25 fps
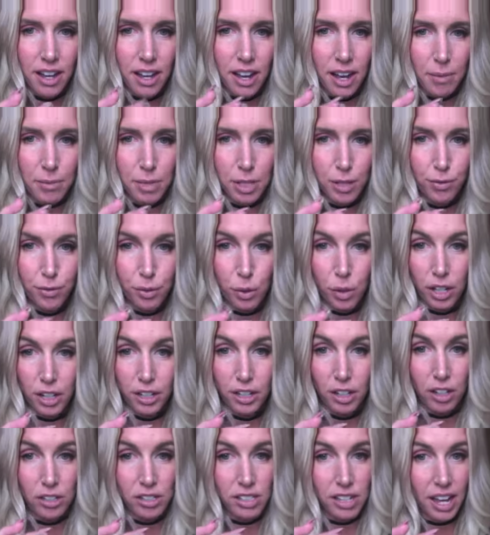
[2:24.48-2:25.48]
Sephora and
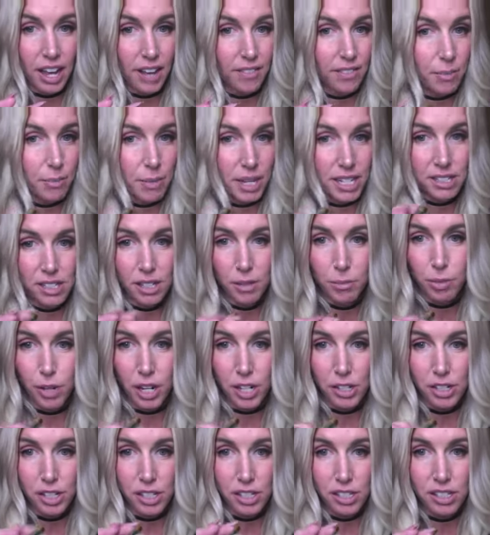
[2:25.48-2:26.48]
Ulta have amazing
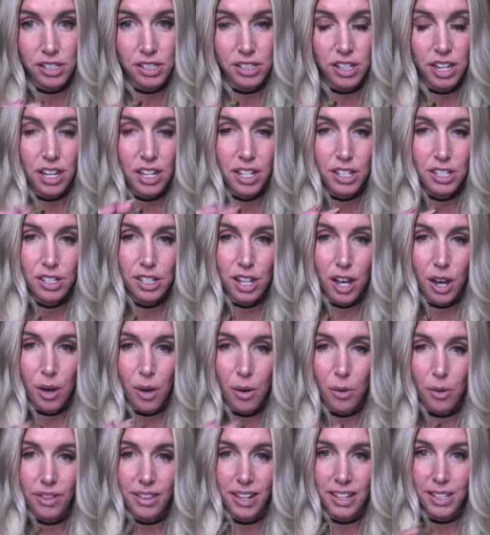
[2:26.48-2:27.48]
brushes,
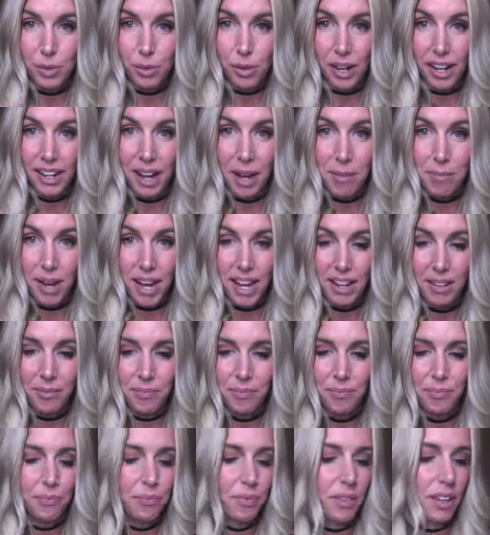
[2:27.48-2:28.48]
so that's where I got mine.
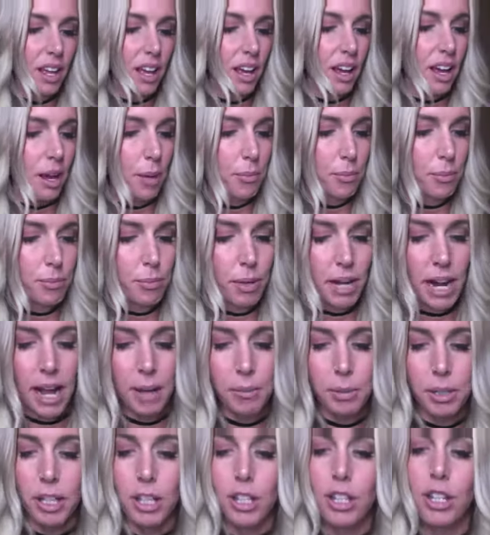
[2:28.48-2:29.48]
But I'm
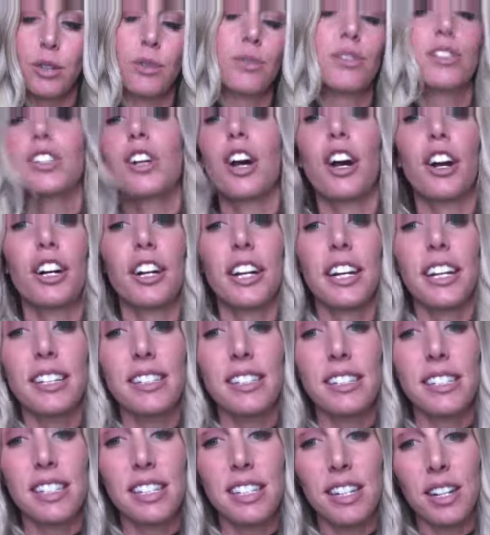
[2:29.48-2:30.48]
going to use
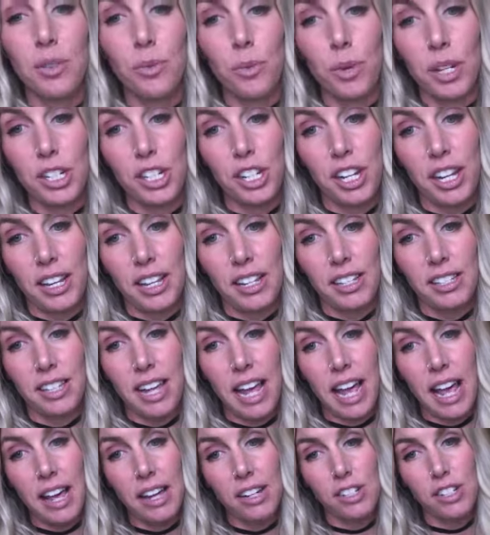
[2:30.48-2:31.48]
Garnet, which is
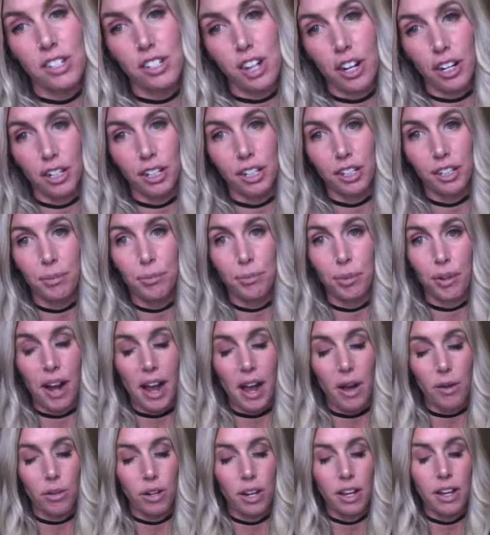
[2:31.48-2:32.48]
a dark
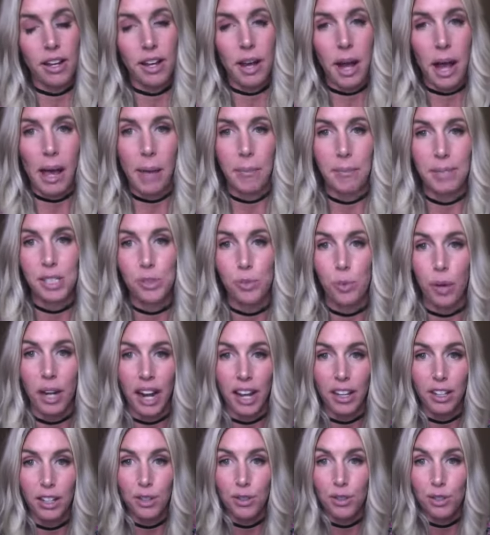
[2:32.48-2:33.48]
brown. It's what I
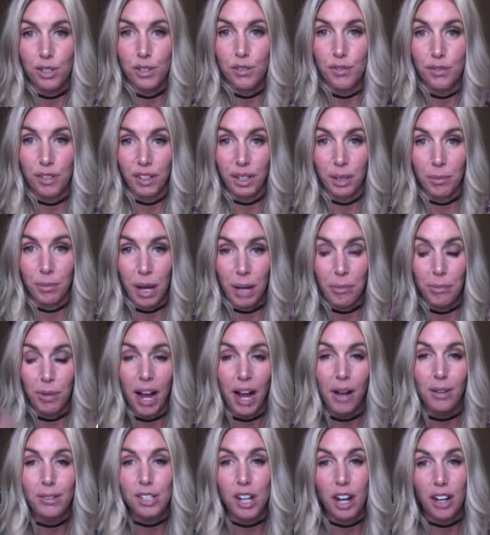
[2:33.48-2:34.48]
use to fill in my
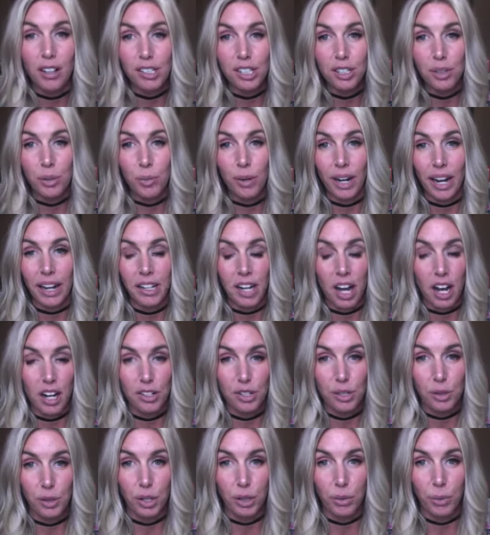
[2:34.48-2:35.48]
brows, also what I
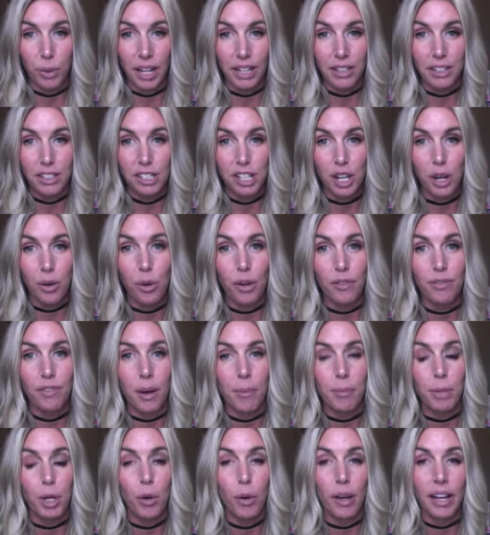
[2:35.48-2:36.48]
contour with. So if
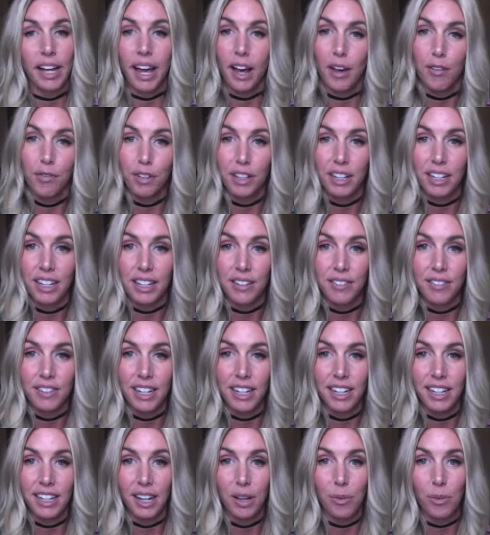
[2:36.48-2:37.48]
I'm going out for the
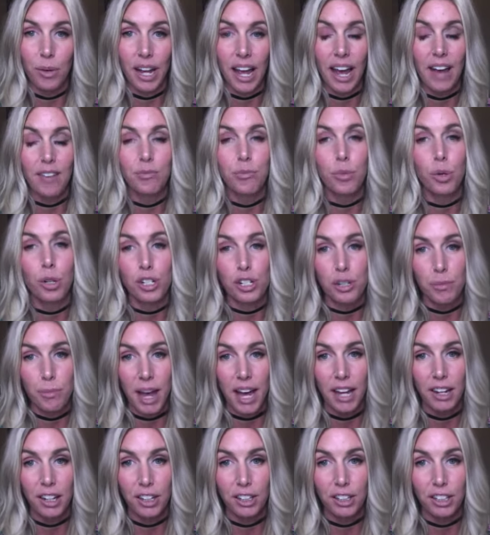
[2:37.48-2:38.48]
evening and I want to have a more
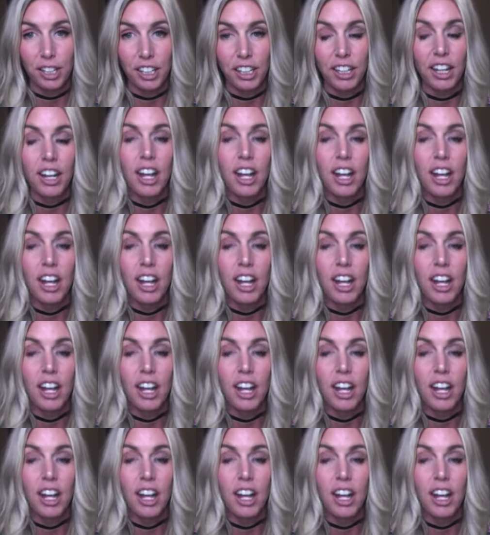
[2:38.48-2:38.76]
dramatic look,